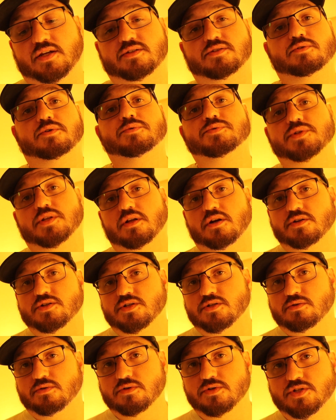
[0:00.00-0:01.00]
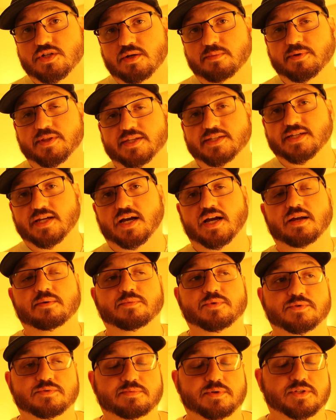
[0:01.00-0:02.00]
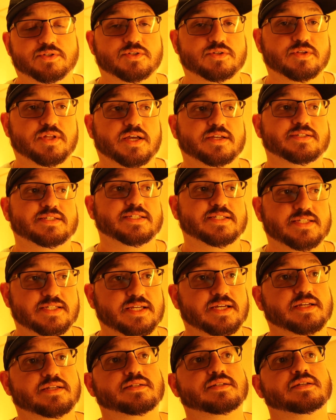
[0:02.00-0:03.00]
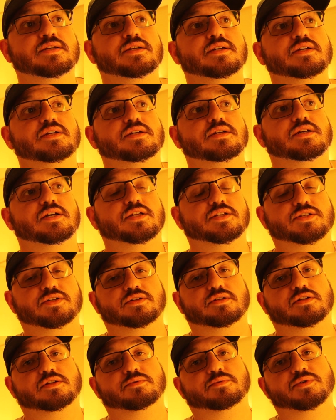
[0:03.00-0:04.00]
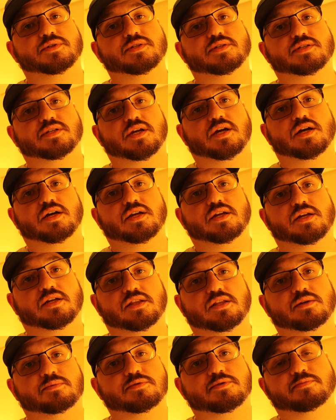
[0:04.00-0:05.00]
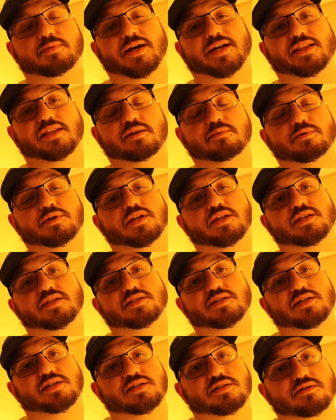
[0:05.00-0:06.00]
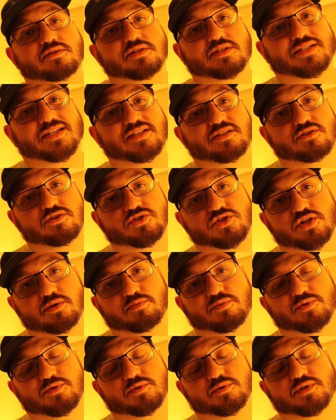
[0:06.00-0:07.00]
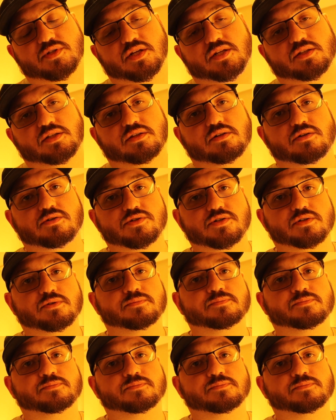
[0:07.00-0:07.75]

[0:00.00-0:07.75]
so it was the largest cruise ship at the time when it was built in 2006 until it was eclipsed by Liberty of the Seas, her sister ship, which was slightly larger.